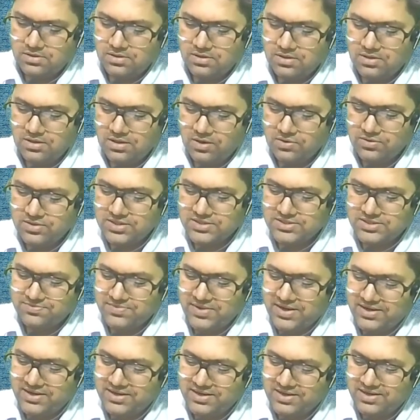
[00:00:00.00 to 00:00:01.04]
How does it
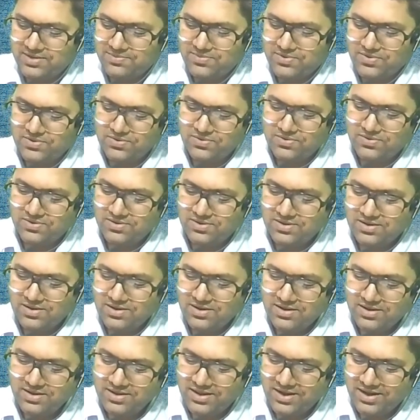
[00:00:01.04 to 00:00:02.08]
matter, bro?
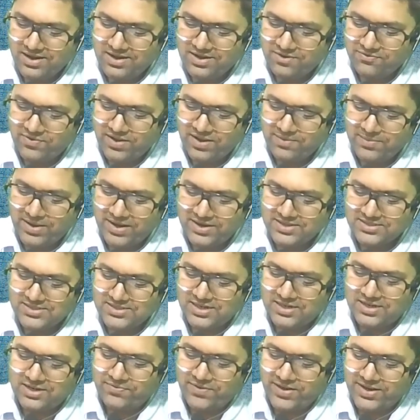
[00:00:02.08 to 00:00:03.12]
85 minus
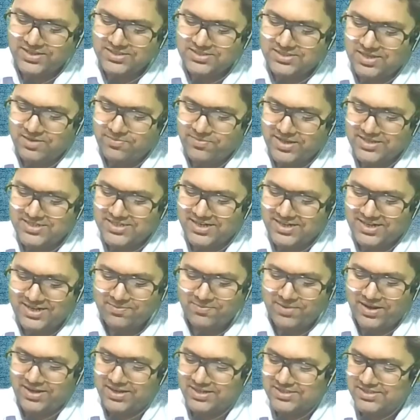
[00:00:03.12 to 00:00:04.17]
85 is same as 80
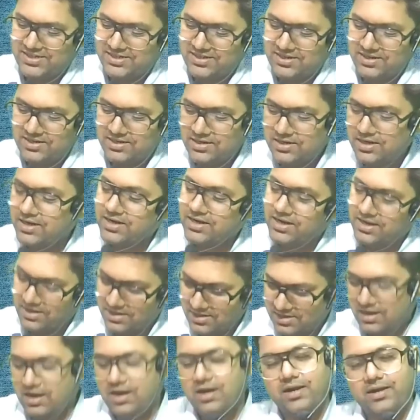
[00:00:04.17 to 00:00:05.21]
minus 80. Nahi,
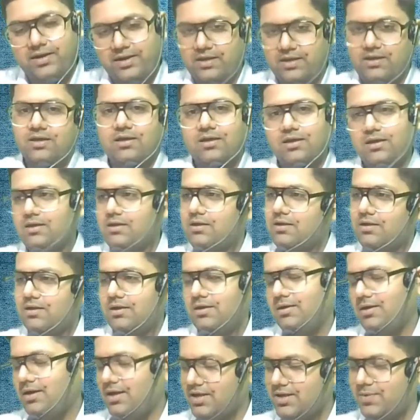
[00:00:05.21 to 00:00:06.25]
right.
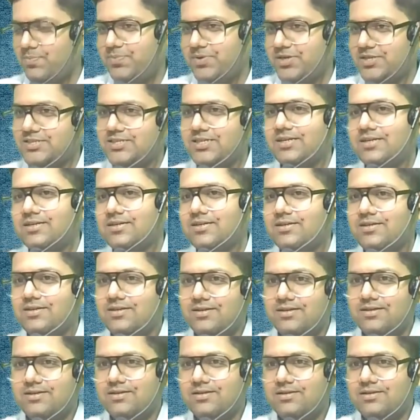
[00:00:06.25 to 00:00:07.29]
I appreciate.
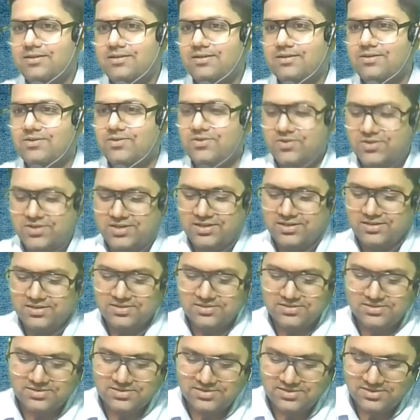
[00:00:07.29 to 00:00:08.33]

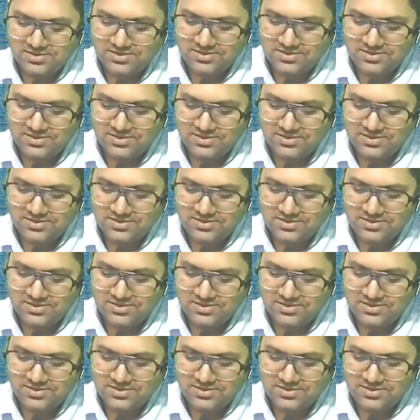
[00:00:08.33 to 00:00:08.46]
Auditors.